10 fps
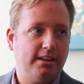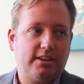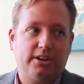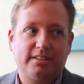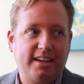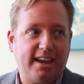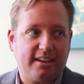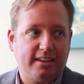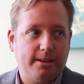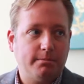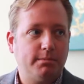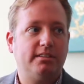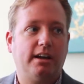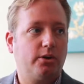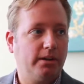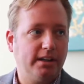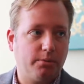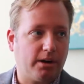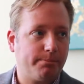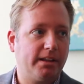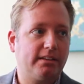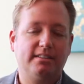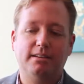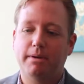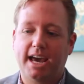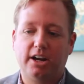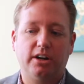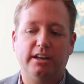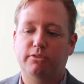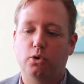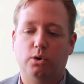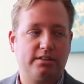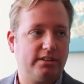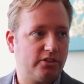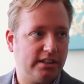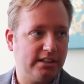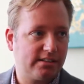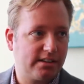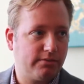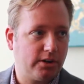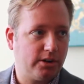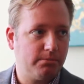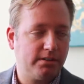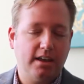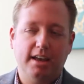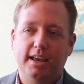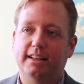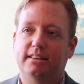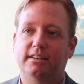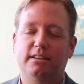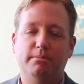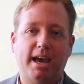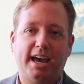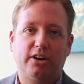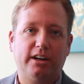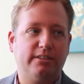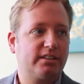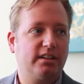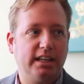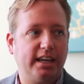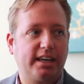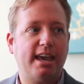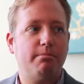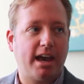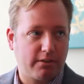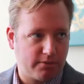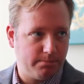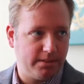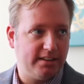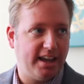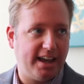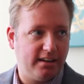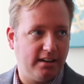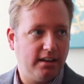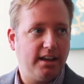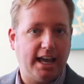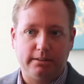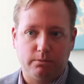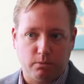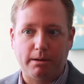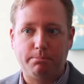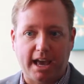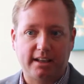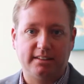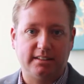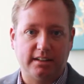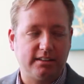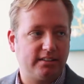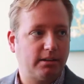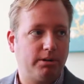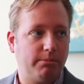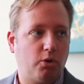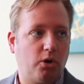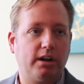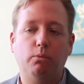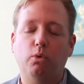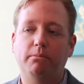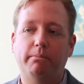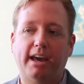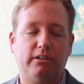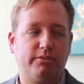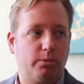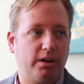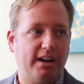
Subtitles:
It's here to stay. It's not going anywhere. It doesn't matter if Gorsuch is confirmed. It doesn't matter if Scalia came back from the dead and went back to sit on the Supreme Court. It wouldn't matter if there were